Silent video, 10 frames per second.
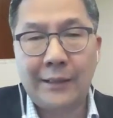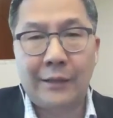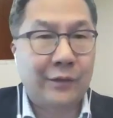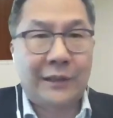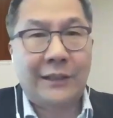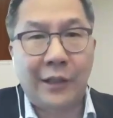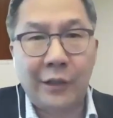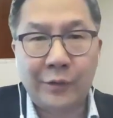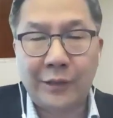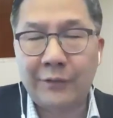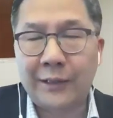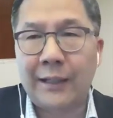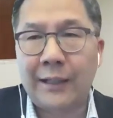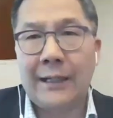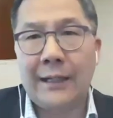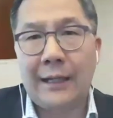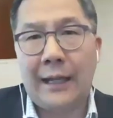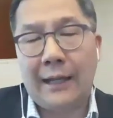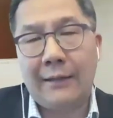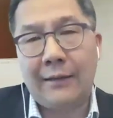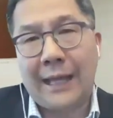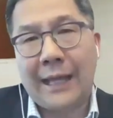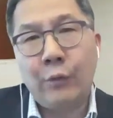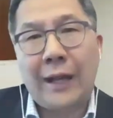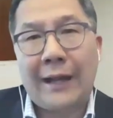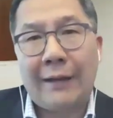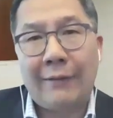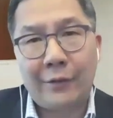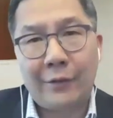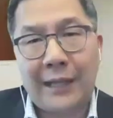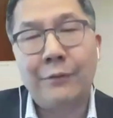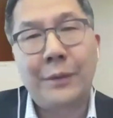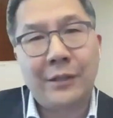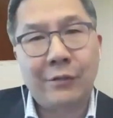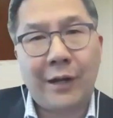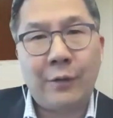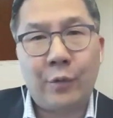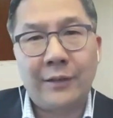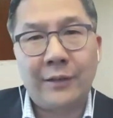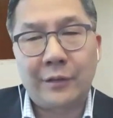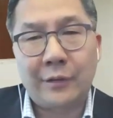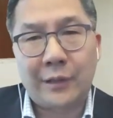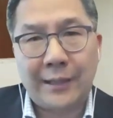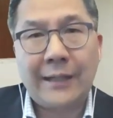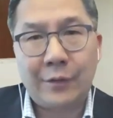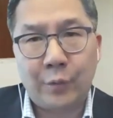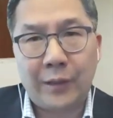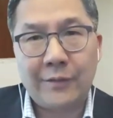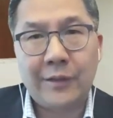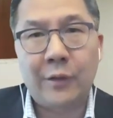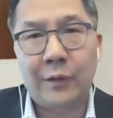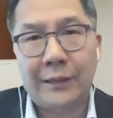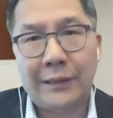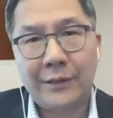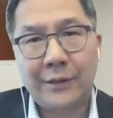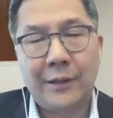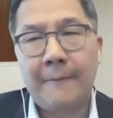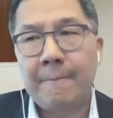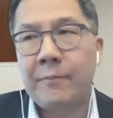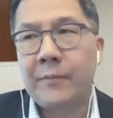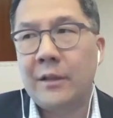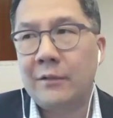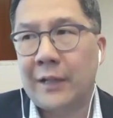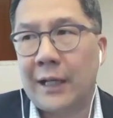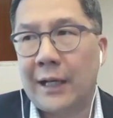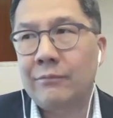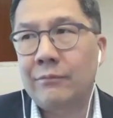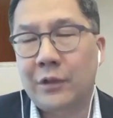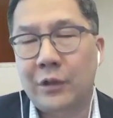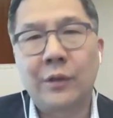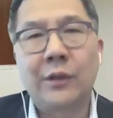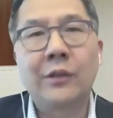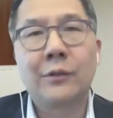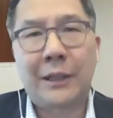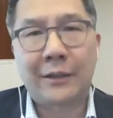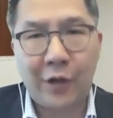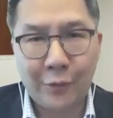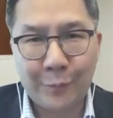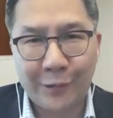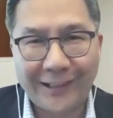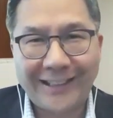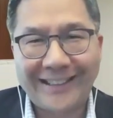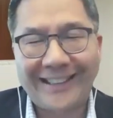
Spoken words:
CEOs even, they would be the right ones to connect with. So at least you've got to do a little bit of homework